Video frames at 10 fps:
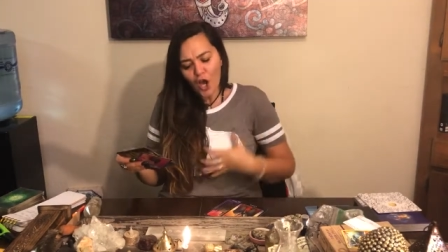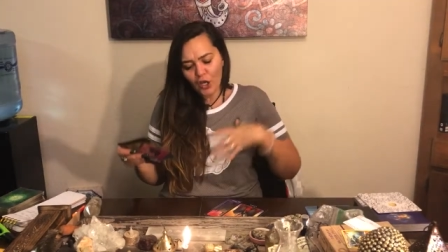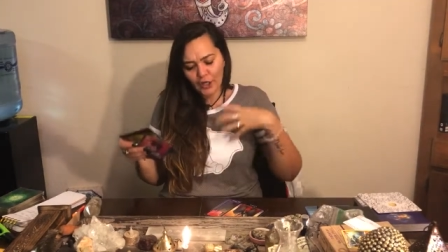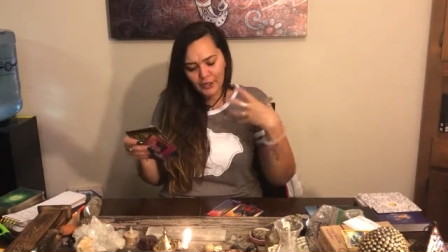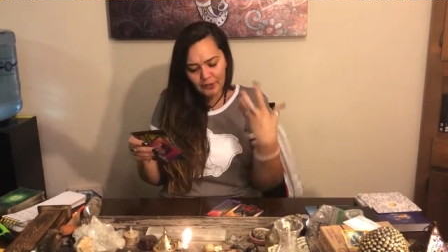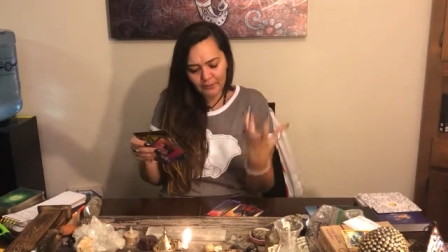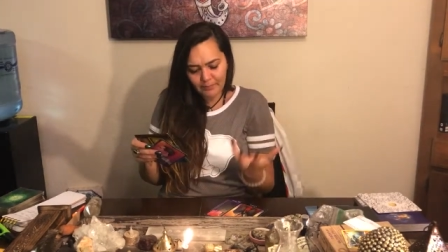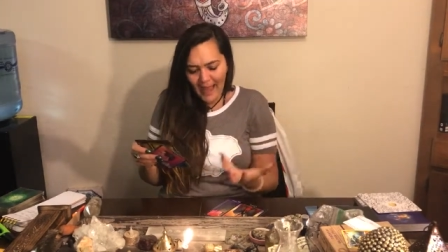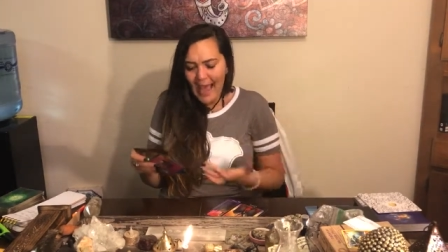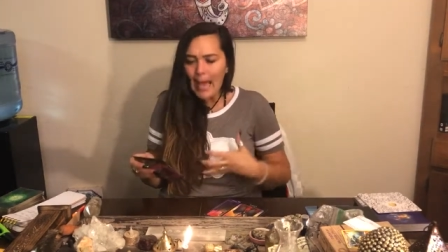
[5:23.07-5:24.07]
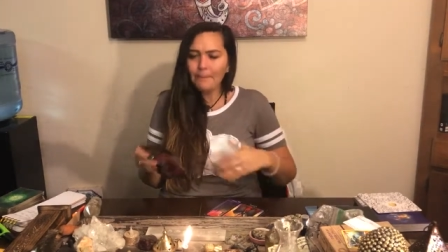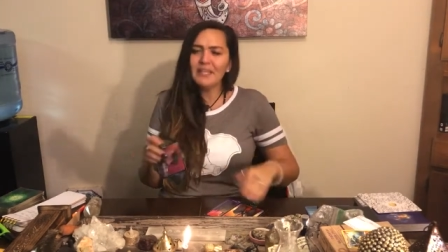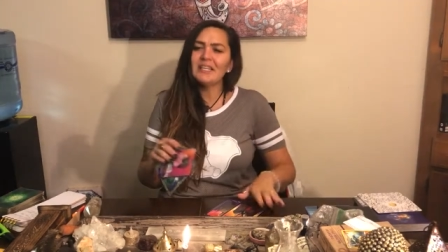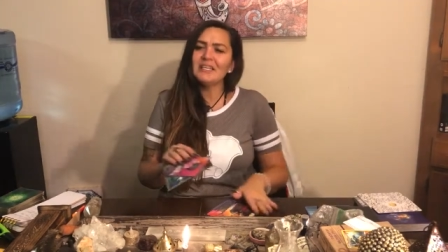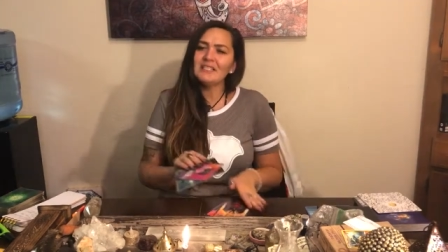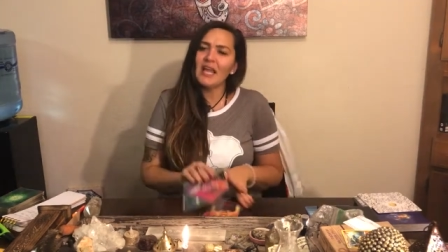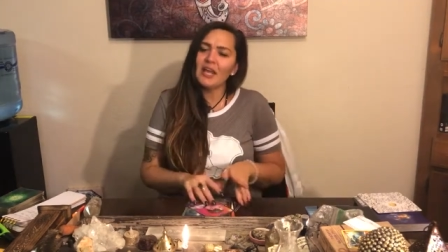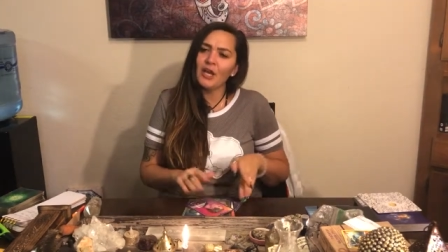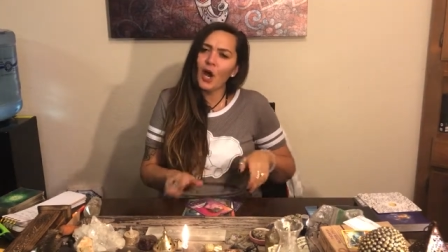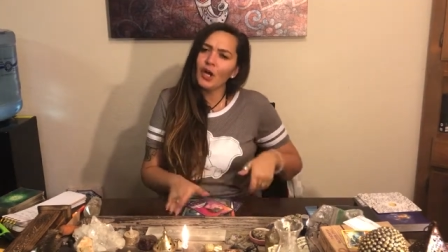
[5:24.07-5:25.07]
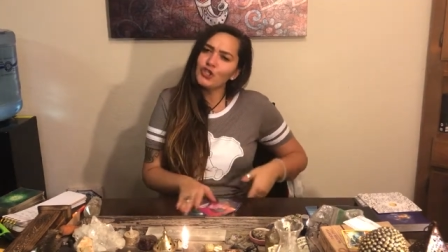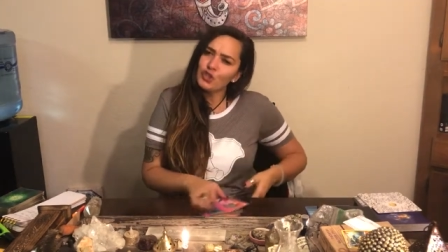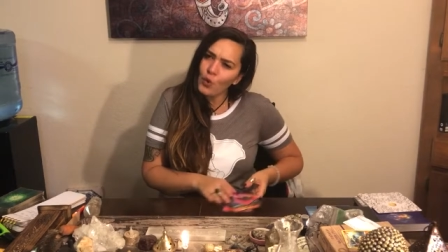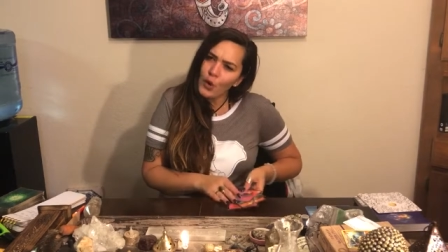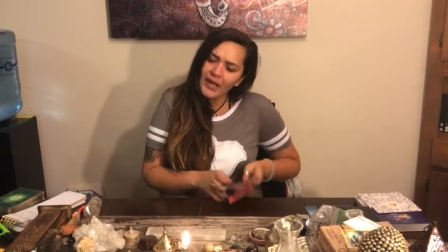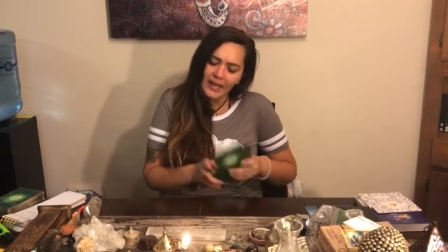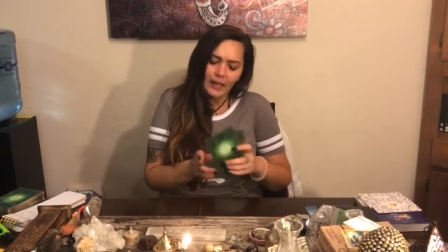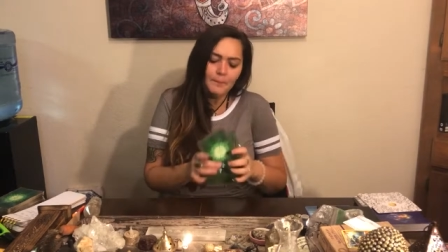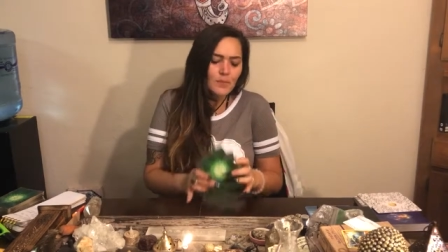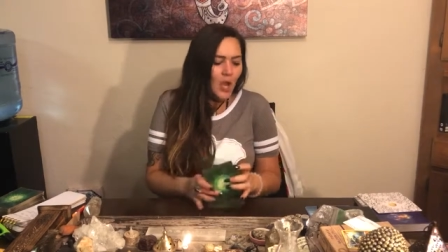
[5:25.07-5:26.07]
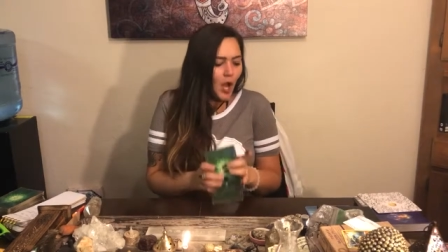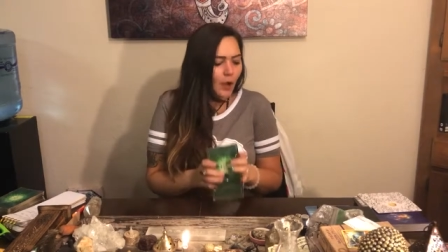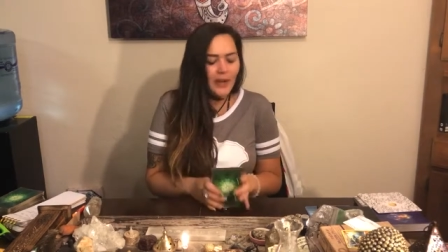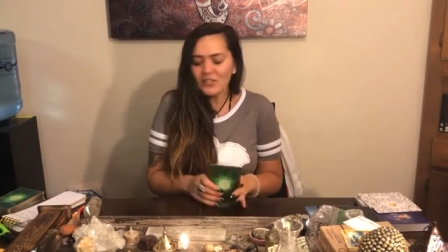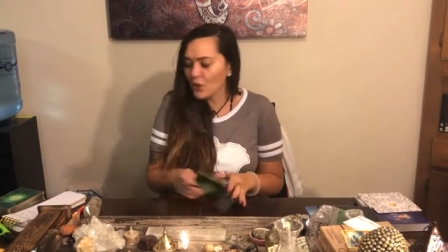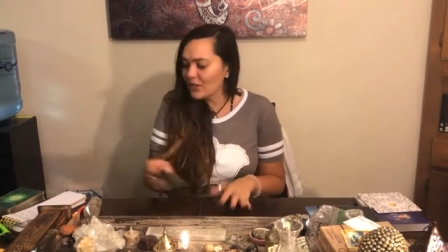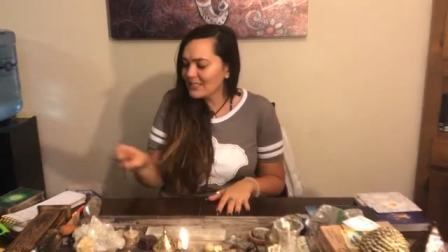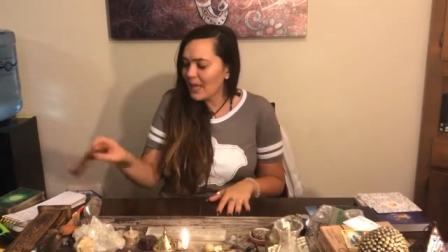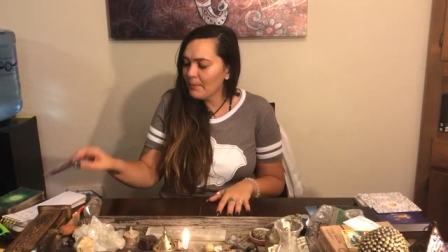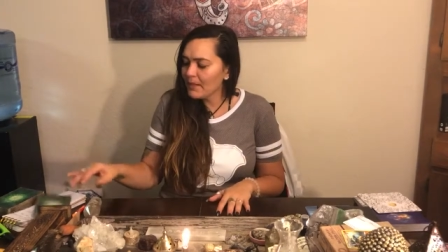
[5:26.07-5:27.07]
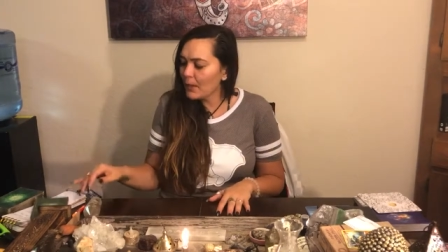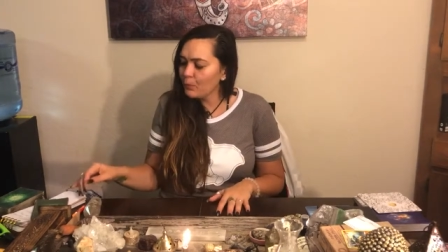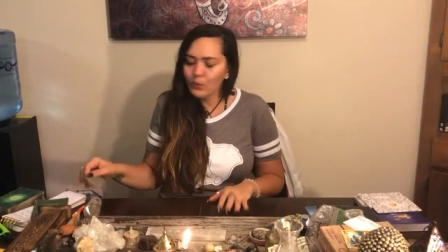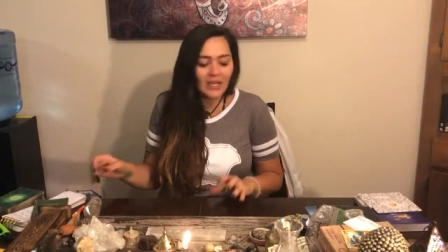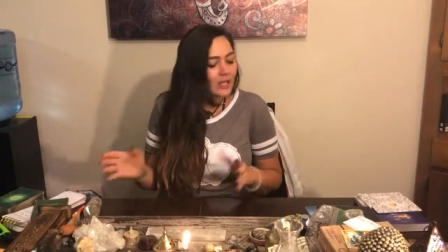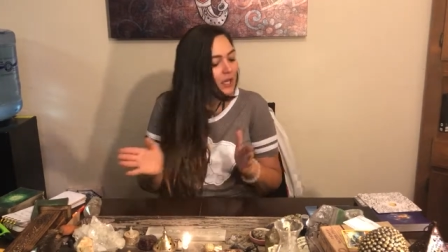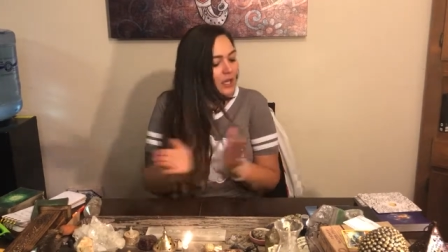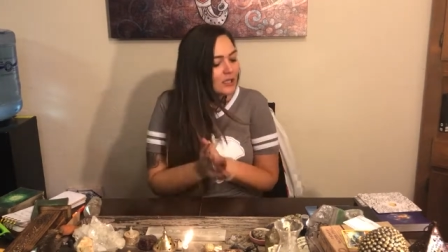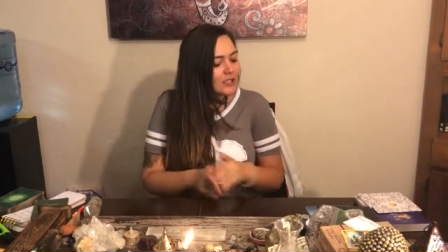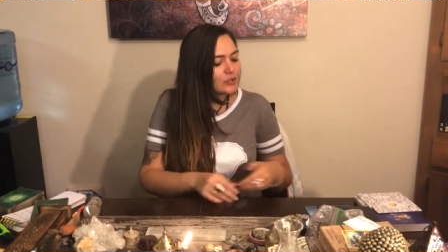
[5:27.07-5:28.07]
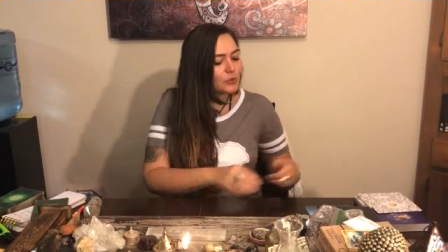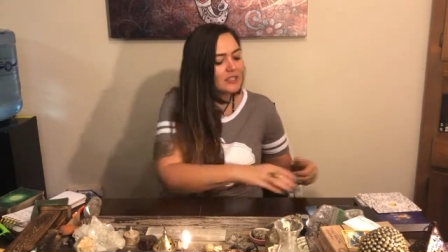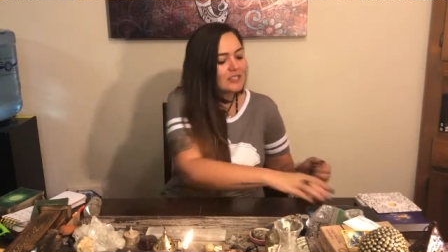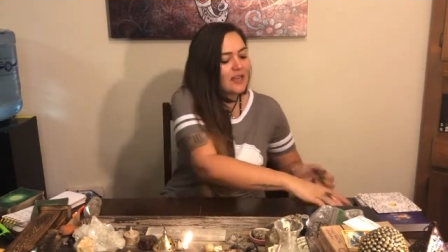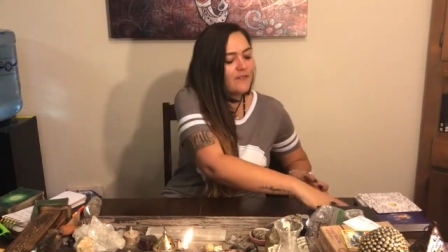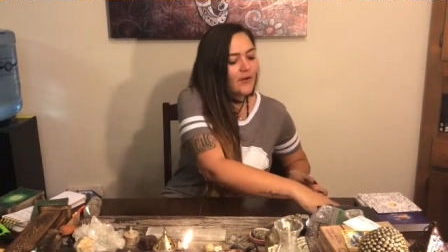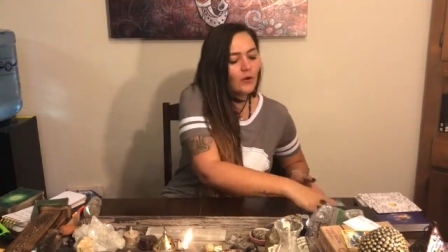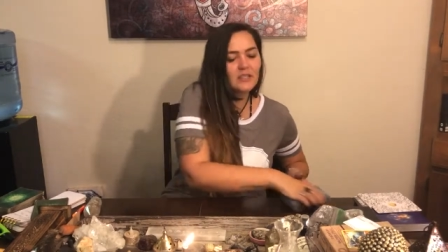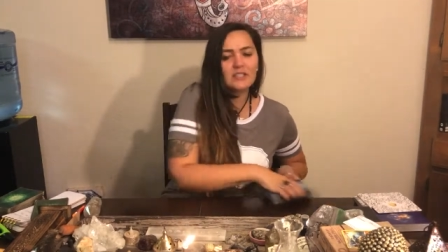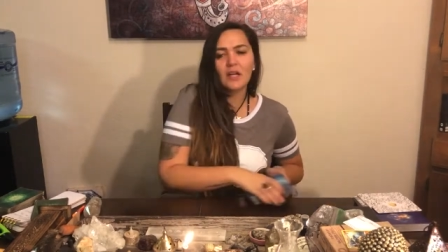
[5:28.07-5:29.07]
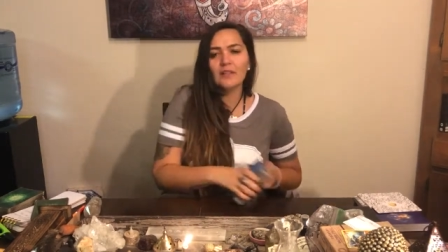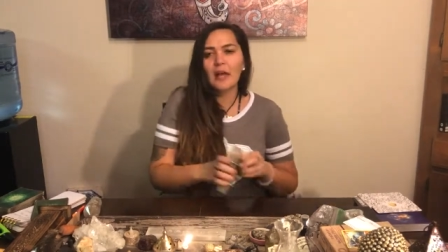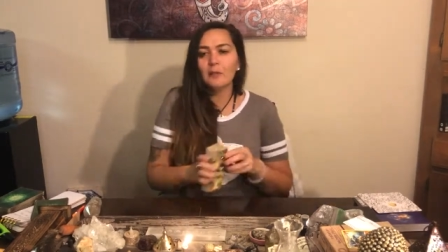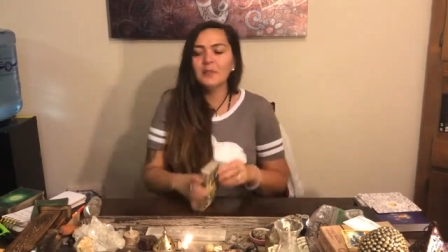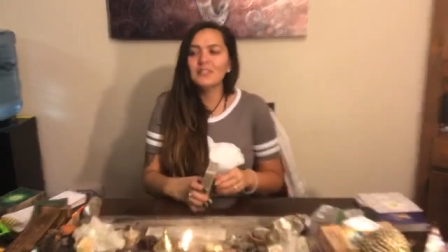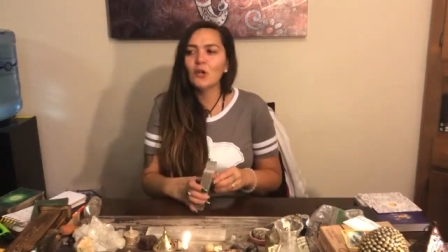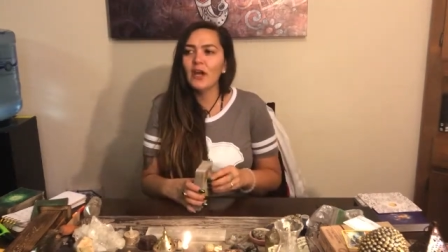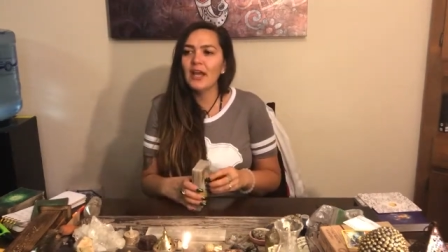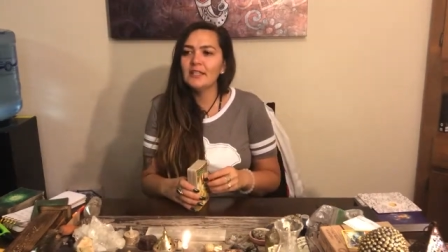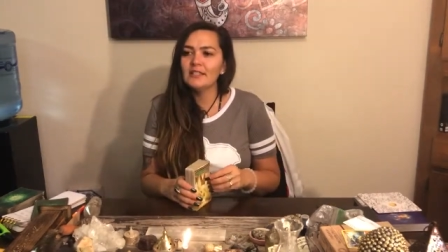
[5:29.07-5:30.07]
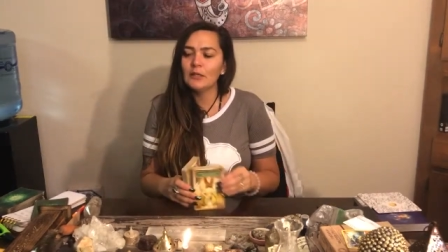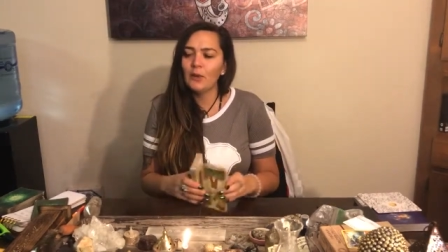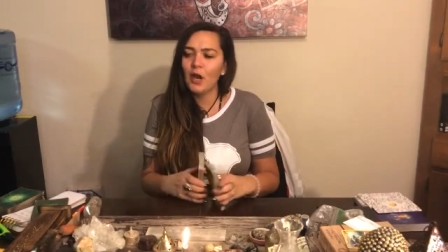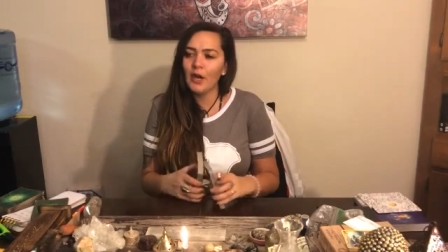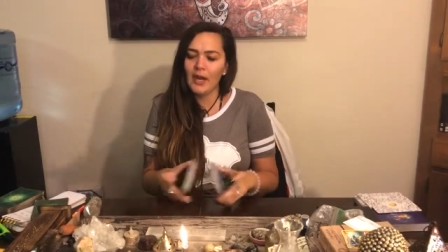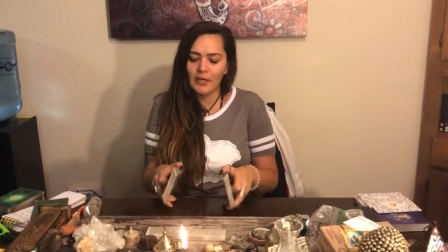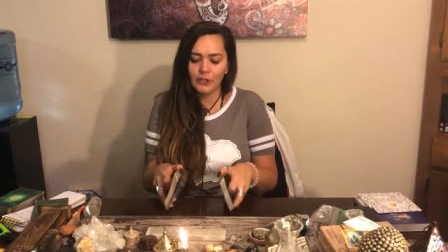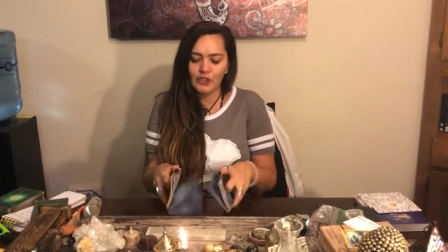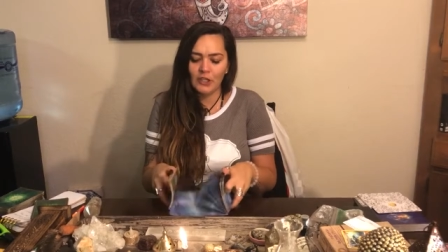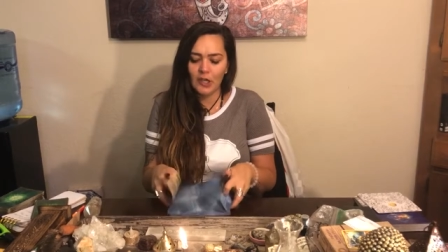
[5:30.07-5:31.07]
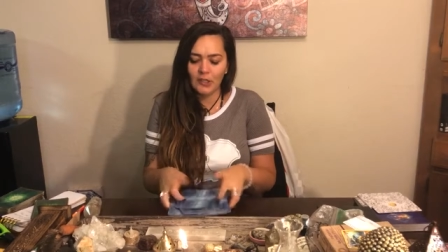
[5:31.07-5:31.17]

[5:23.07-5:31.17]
our happiness and our joy. All right, so this coming up week, let's really stay focused on that. Let's go ahead and see what our energy,